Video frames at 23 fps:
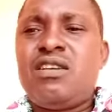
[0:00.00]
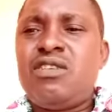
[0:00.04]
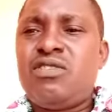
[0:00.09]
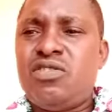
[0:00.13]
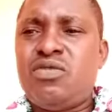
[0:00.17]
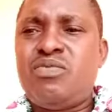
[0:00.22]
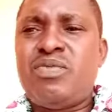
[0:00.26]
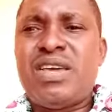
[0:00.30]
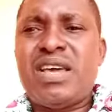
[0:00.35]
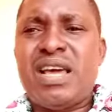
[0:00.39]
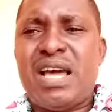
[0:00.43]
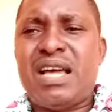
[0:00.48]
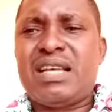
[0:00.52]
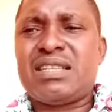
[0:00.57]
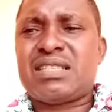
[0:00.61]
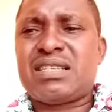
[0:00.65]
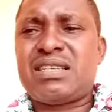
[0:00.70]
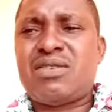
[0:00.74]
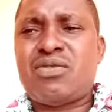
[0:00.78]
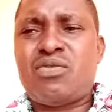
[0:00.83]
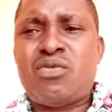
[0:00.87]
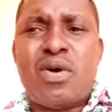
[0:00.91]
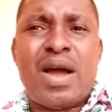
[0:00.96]
You may ask,
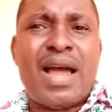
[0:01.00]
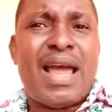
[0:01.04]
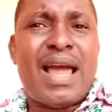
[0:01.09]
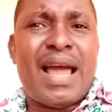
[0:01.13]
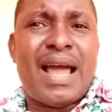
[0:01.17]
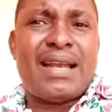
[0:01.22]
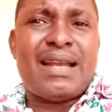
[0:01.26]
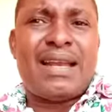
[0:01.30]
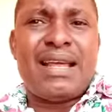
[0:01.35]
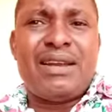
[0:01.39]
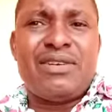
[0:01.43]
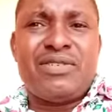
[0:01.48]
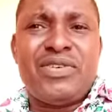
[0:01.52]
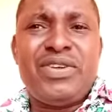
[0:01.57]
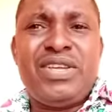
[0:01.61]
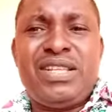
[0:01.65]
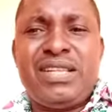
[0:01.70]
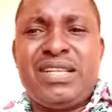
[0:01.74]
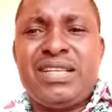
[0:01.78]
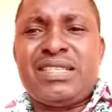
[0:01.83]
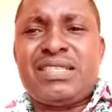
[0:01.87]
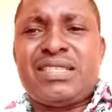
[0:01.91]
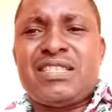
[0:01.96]
why are they
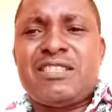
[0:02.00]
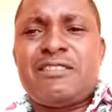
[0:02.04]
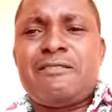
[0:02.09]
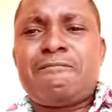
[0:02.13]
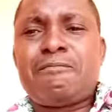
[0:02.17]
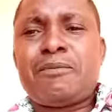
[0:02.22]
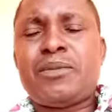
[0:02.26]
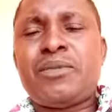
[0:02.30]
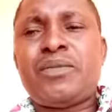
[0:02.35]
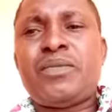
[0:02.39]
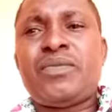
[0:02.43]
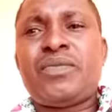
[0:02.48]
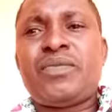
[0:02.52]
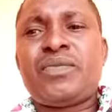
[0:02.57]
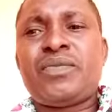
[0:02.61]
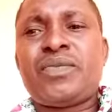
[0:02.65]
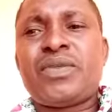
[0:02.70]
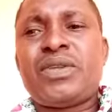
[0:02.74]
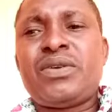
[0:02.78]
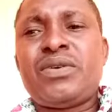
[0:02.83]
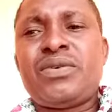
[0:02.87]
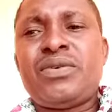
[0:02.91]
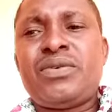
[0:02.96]
doing this?
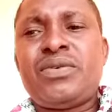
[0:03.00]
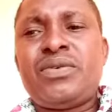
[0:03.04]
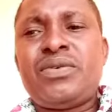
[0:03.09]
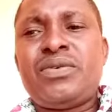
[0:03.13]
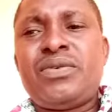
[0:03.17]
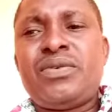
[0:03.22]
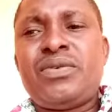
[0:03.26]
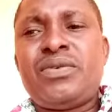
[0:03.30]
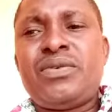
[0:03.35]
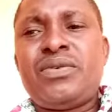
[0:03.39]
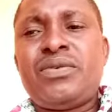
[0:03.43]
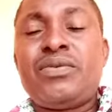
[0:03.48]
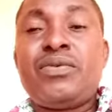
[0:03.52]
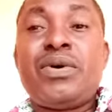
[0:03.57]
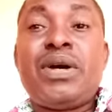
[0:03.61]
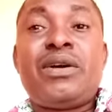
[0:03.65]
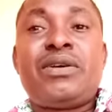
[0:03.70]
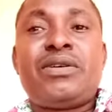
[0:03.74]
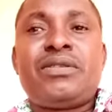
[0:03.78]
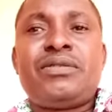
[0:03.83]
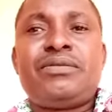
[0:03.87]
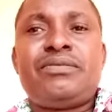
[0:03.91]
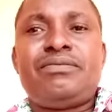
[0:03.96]

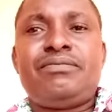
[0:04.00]
Well,